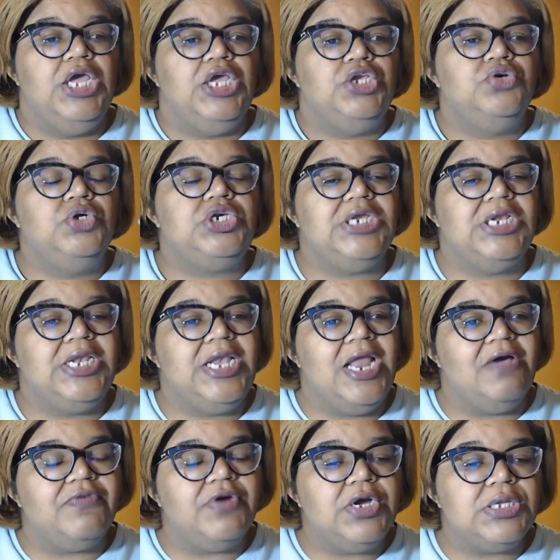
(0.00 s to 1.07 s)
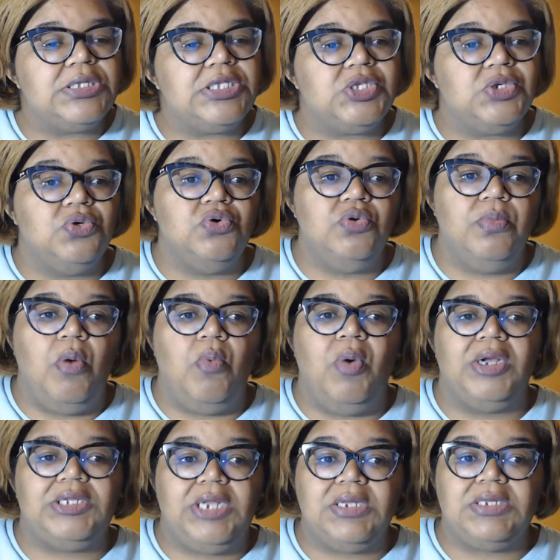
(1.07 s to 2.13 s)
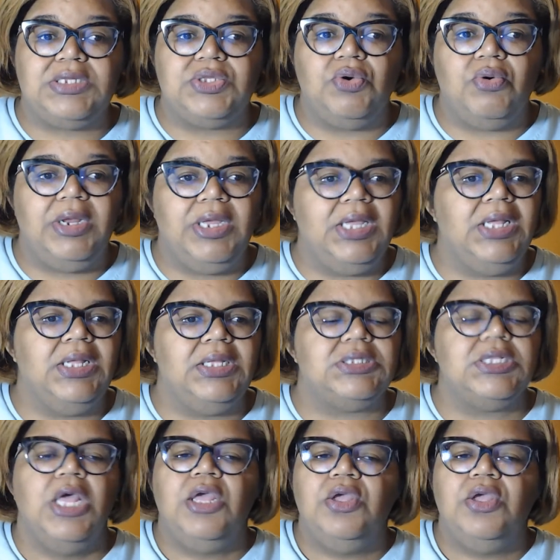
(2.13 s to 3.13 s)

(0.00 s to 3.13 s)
you should never assume what their story is.